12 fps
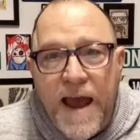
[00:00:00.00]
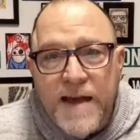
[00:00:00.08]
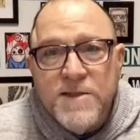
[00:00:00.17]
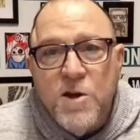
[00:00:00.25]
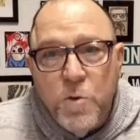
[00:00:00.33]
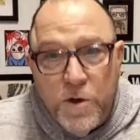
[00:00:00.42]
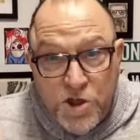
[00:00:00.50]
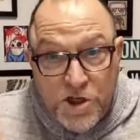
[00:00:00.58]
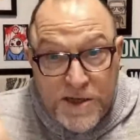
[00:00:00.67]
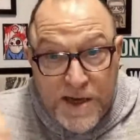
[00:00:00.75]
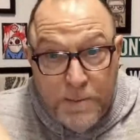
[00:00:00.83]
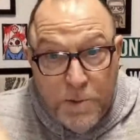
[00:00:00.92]
Ask a Question
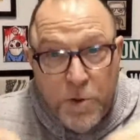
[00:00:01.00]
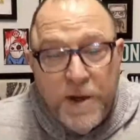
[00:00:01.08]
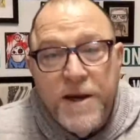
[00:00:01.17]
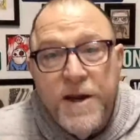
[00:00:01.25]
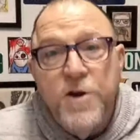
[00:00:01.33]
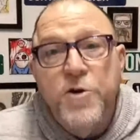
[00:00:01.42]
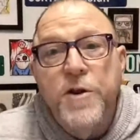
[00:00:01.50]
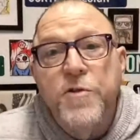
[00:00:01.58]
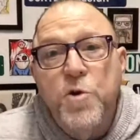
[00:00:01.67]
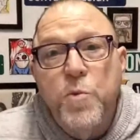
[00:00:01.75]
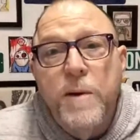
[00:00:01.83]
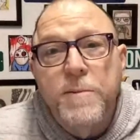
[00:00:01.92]
tab located underneath
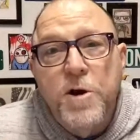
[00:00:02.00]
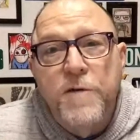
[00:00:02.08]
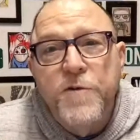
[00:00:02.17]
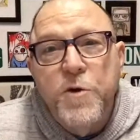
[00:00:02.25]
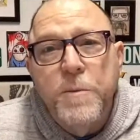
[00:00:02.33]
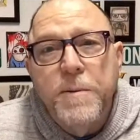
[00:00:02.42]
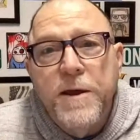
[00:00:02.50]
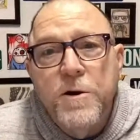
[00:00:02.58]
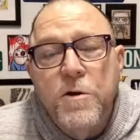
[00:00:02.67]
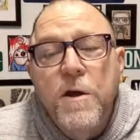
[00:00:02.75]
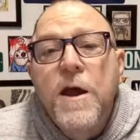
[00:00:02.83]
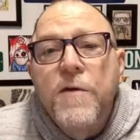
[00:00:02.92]
your webinar viewing
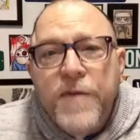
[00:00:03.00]
panel.